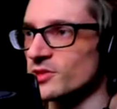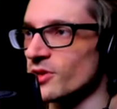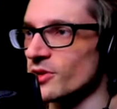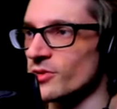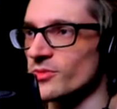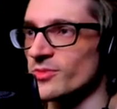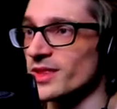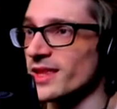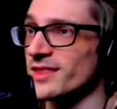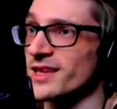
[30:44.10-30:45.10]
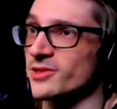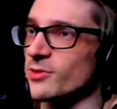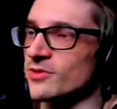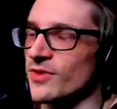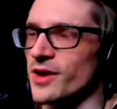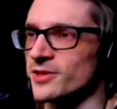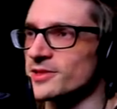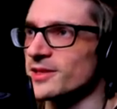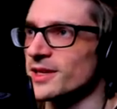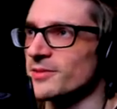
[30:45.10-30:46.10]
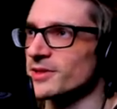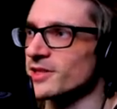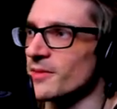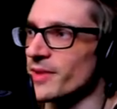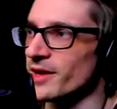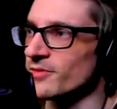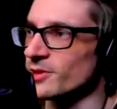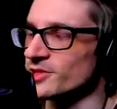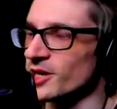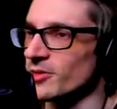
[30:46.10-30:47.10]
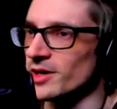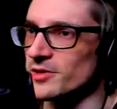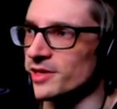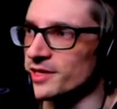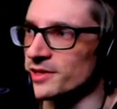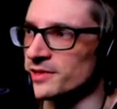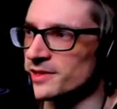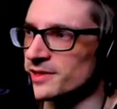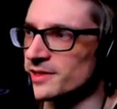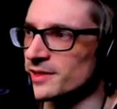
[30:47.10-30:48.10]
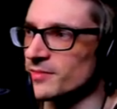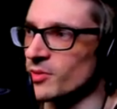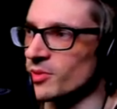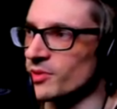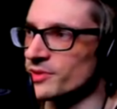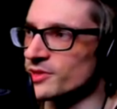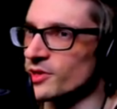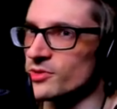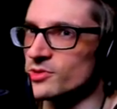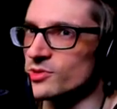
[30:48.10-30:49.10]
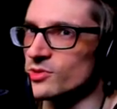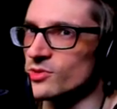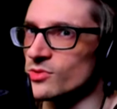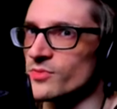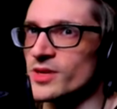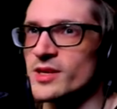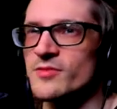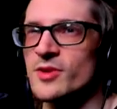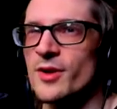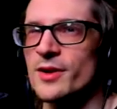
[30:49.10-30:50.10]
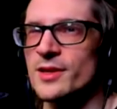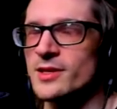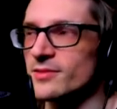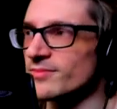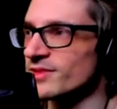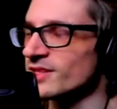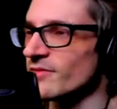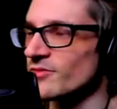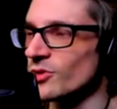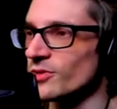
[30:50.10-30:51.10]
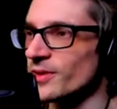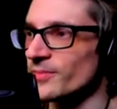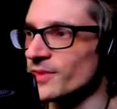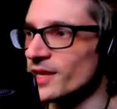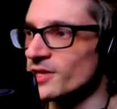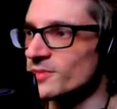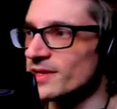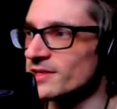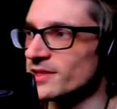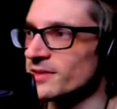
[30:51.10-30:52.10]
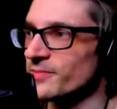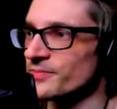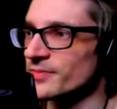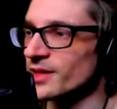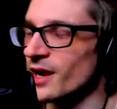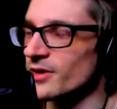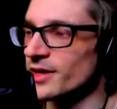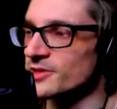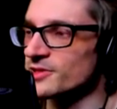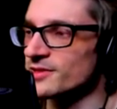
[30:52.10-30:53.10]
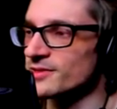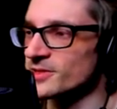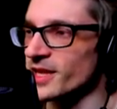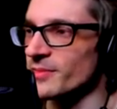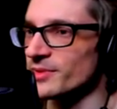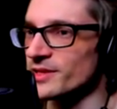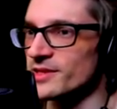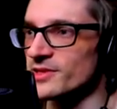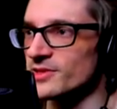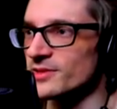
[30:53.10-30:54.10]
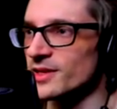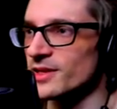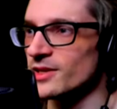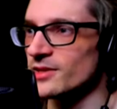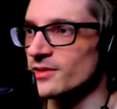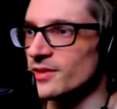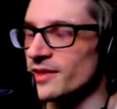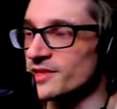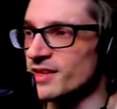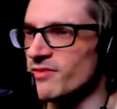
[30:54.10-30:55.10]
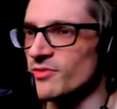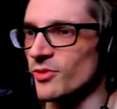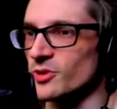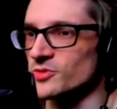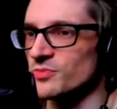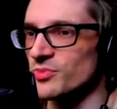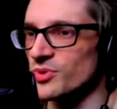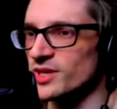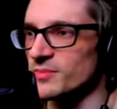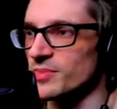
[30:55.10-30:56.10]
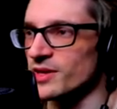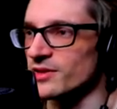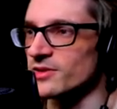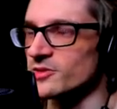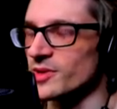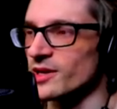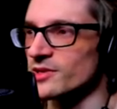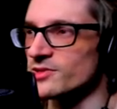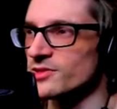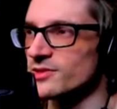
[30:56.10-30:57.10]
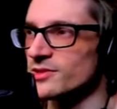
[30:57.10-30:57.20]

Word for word: to go, but that, that door's fucked. We'll have to come back for a generator key. But we're going to go to, we need to figure out how to get the 7th floor, yeah. So basically, our next step is, like the 7th floor is pretty big, to be honest